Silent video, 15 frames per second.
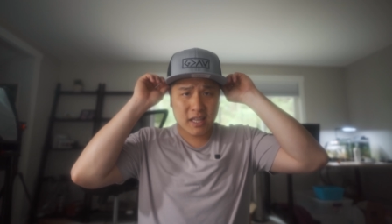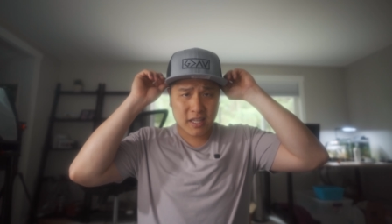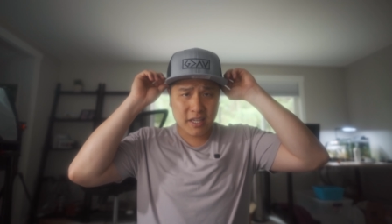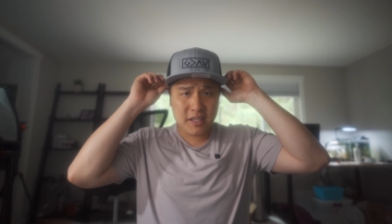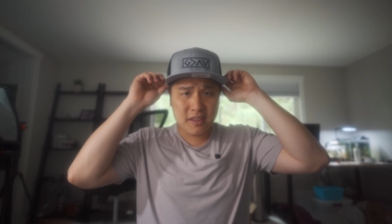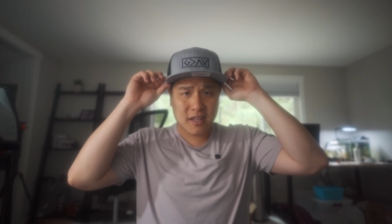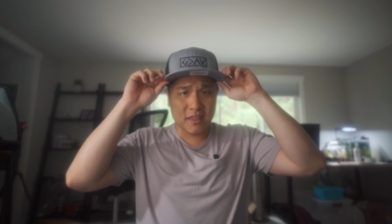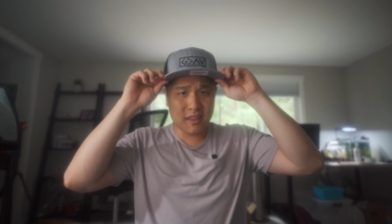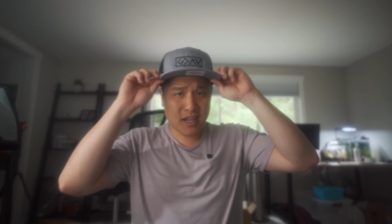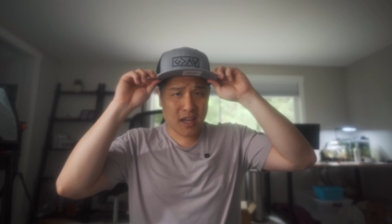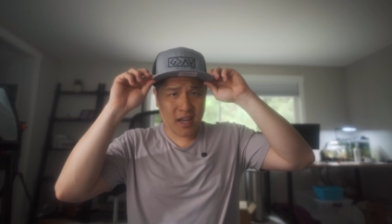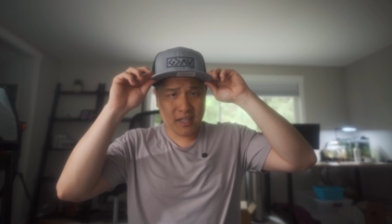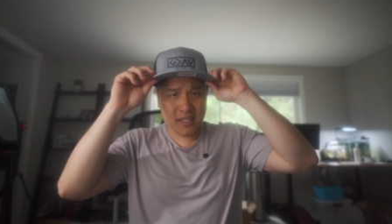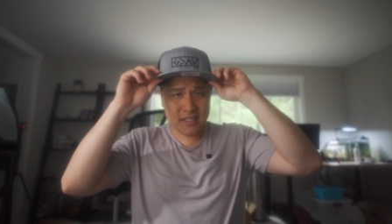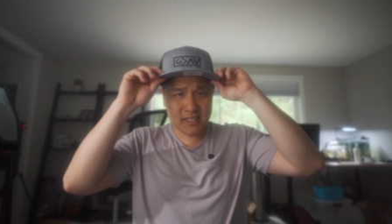like that the
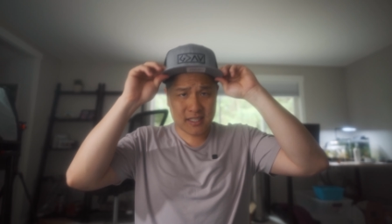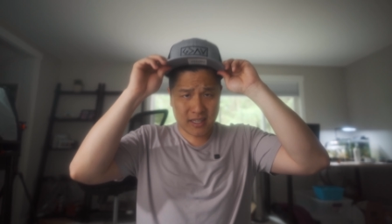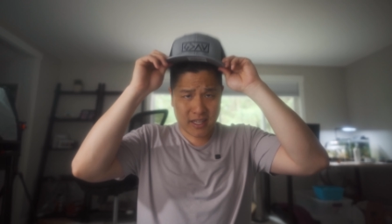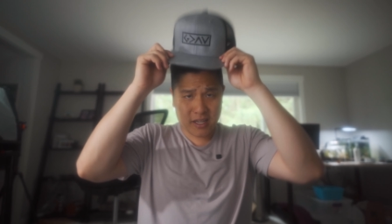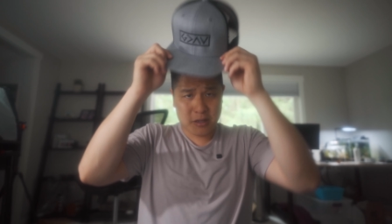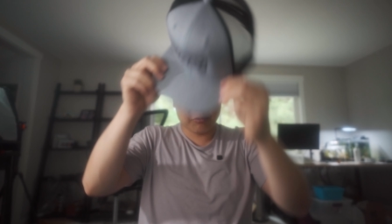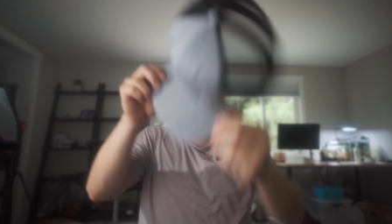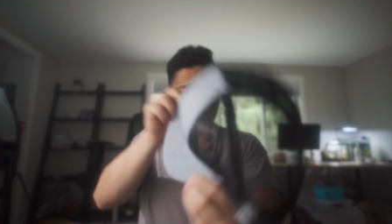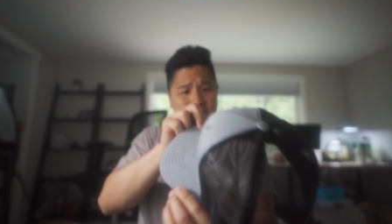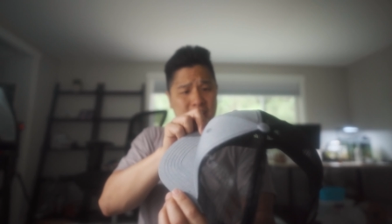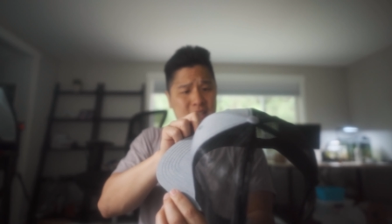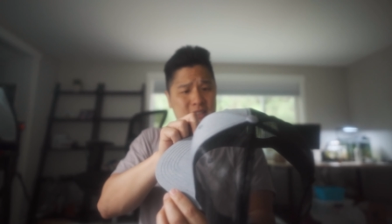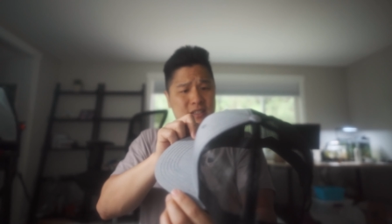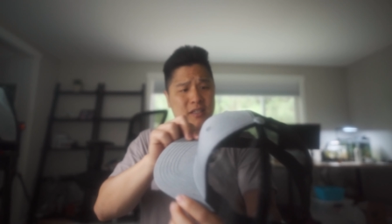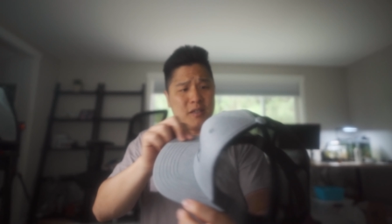hat is
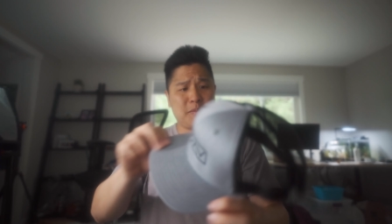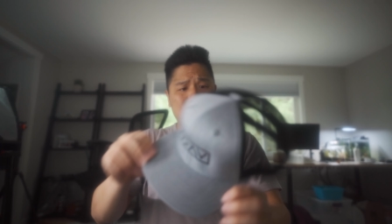lightweight. It's gonna